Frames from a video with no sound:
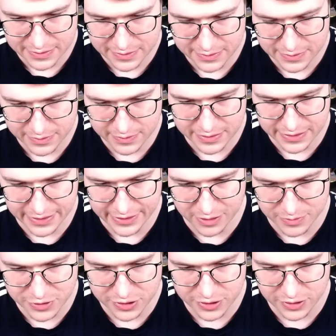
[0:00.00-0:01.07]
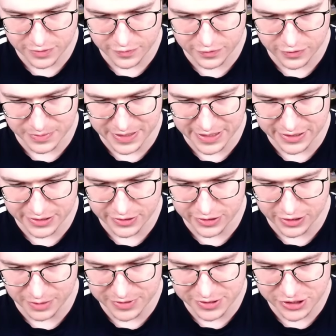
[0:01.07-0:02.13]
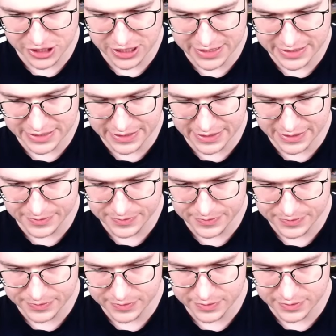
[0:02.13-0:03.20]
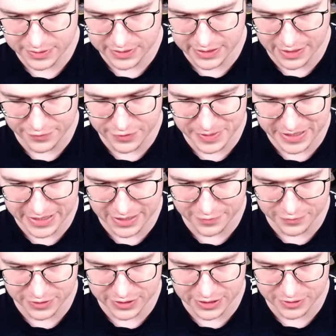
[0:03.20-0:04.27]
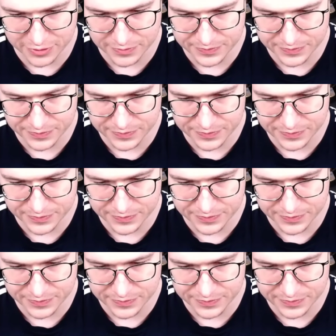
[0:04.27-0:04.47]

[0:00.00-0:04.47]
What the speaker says: Okay, now I'm just going to go for my Goblin Giant there. Okay, I have to be careful now.